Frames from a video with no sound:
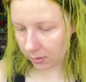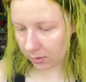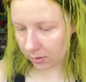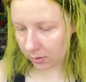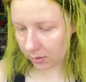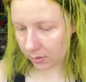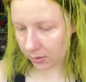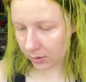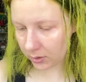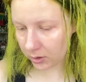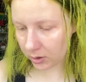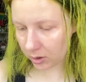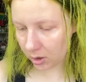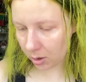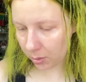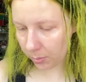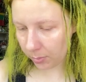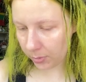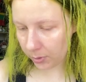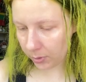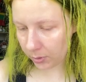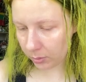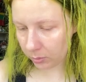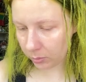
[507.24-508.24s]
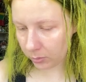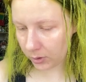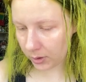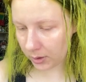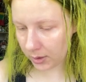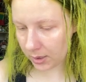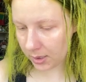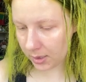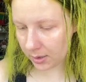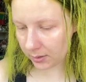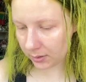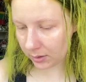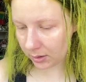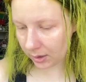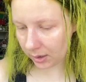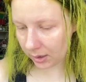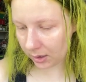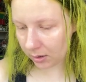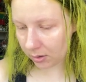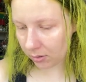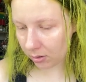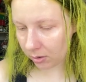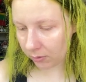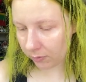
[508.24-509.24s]
stopper was, like
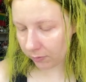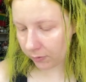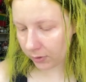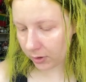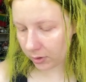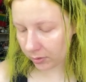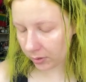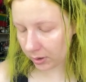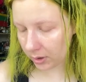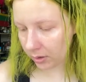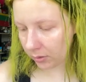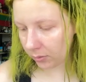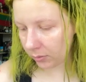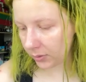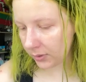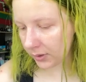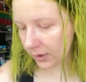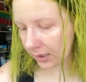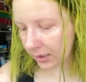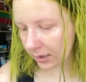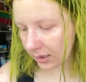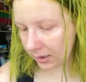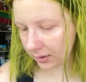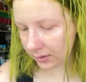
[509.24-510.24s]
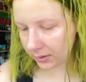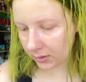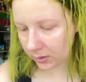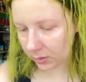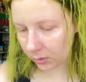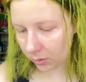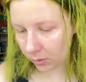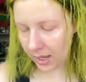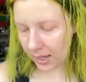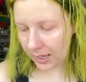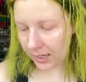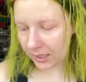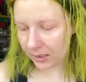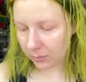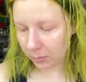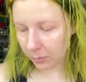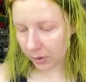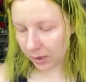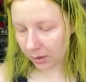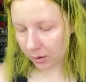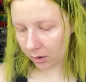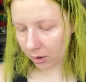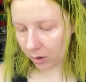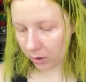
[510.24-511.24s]
on very low settings, so it may
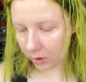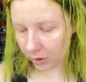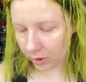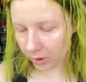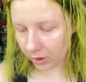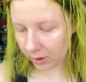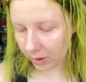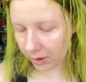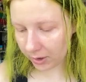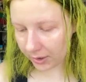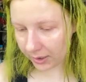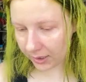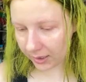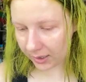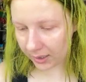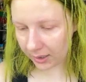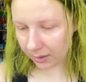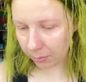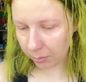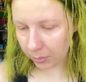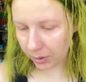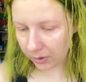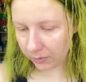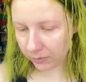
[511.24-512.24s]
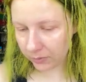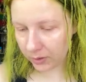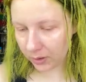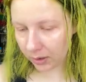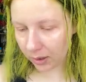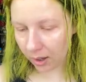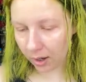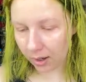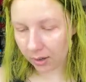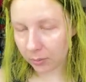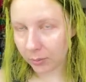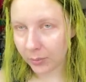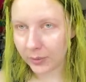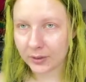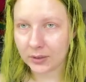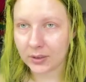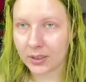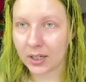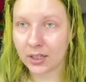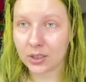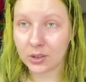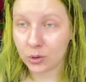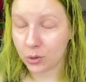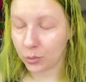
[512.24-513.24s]
look like I buffed a lot, but
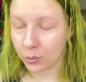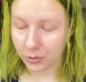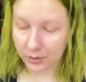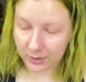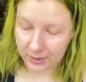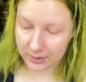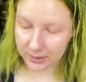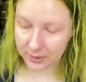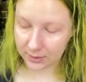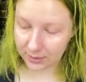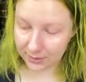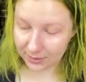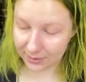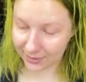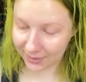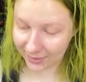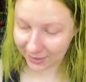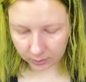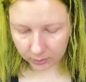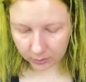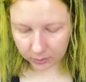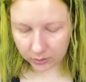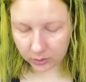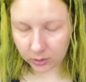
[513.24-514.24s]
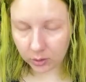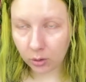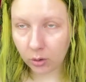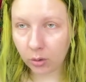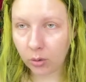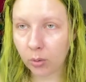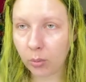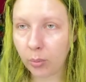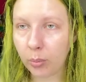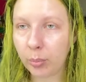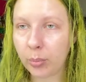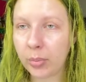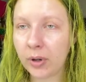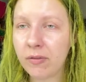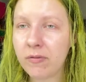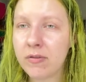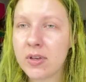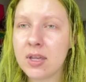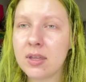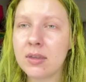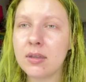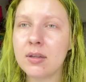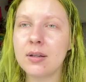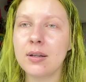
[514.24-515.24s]
I truly didn't. So
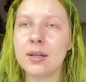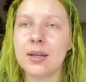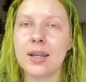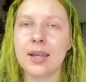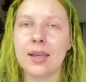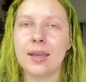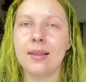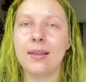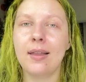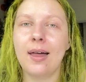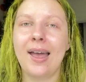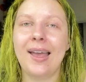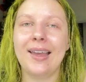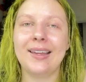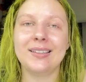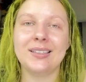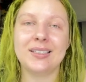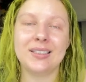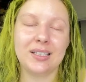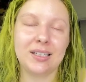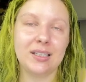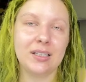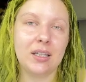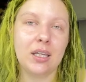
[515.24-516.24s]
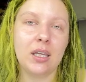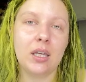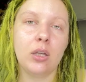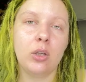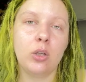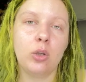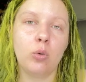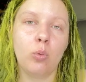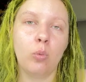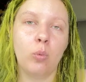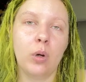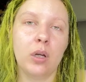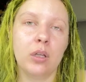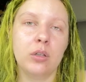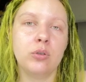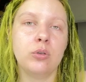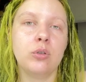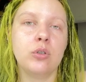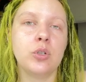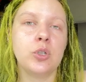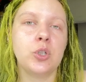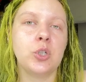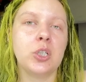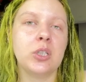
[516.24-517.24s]
buffing the nail, ideally you want
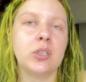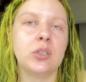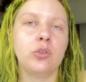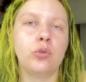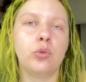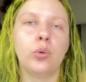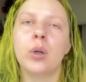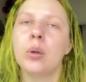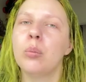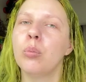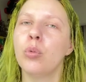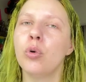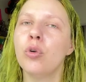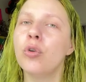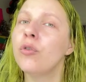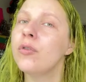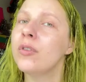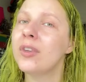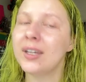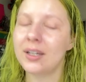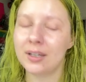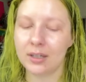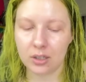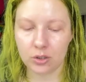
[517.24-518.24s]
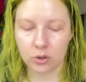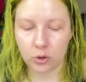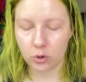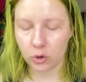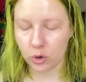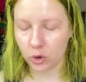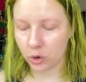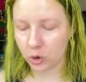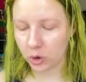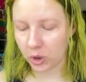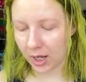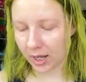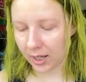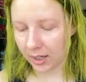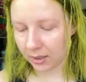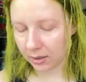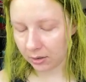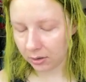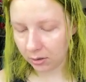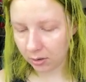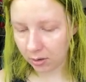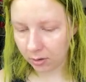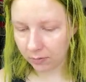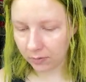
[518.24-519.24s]
to just remove the shine
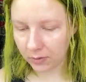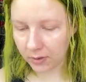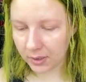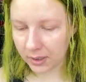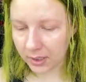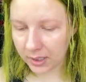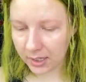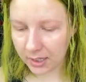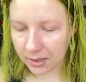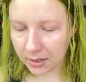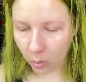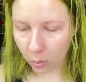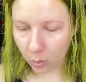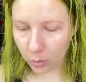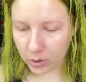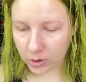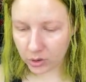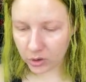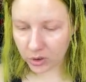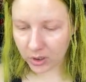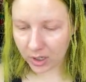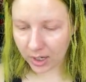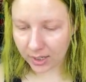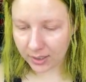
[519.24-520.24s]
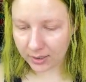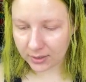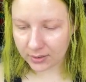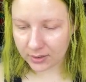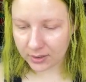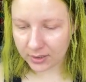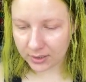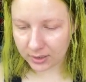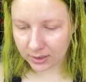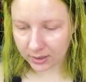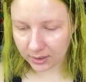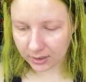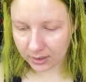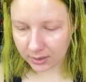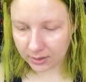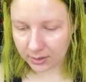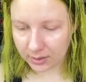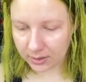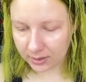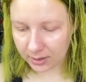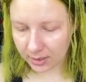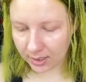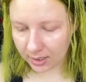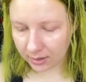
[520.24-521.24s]
of the nail, which I
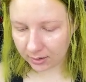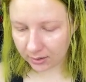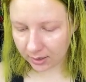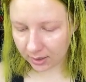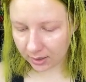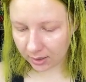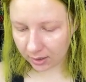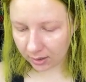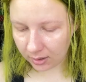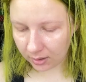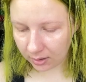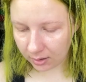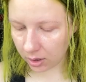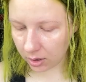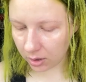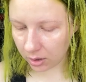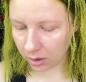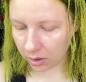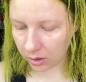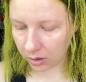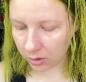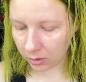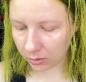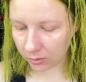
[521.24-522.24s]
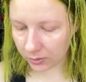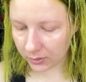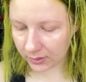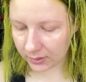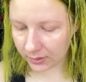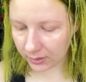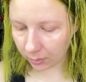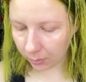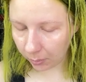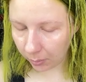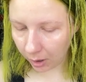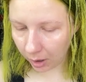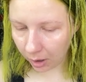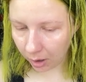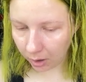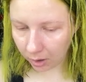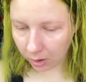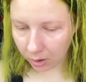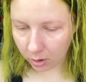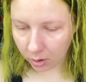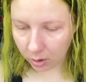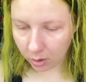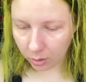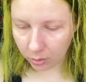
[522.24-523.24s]
did, and I used some
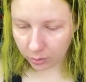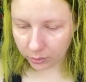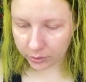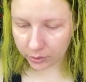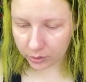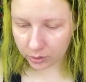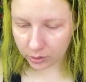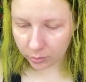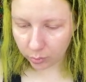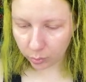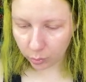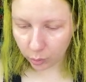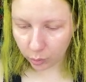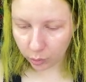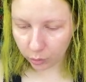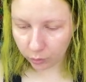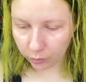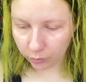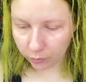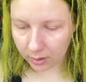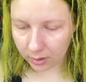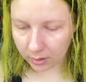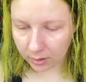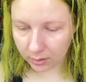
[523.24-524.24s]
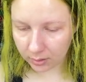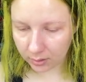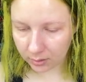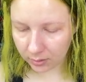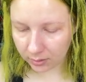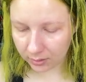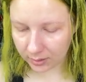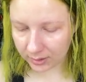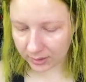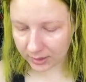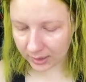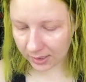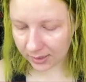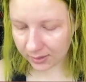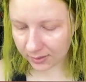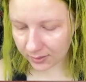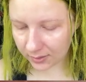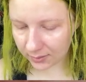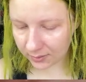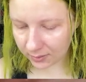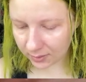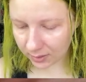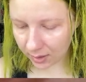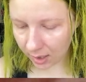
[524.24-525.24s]
alcohol to remove the
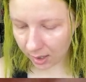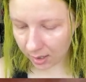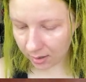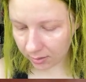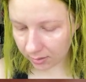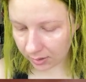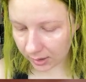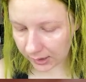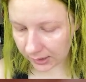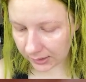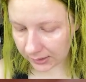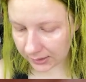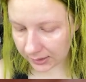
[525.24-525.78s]
dust, and that's